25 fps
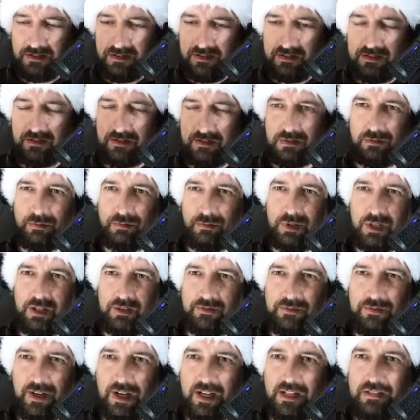So we are
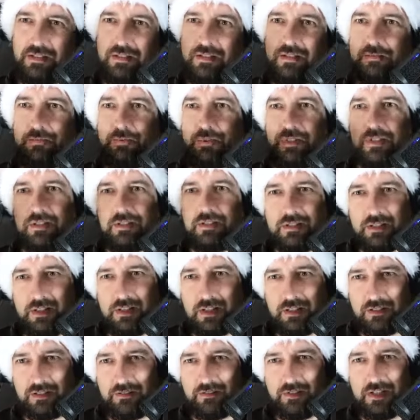fine. We can start
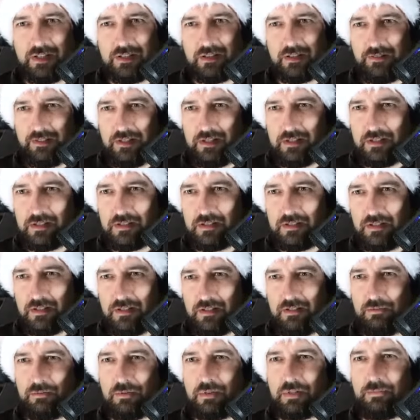raising this
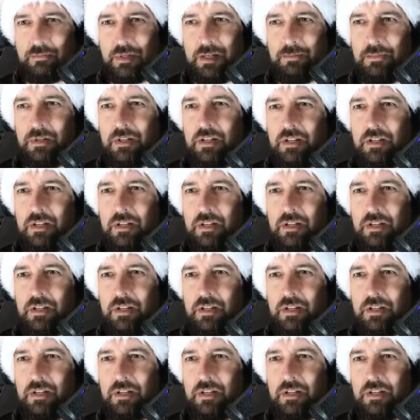workmem.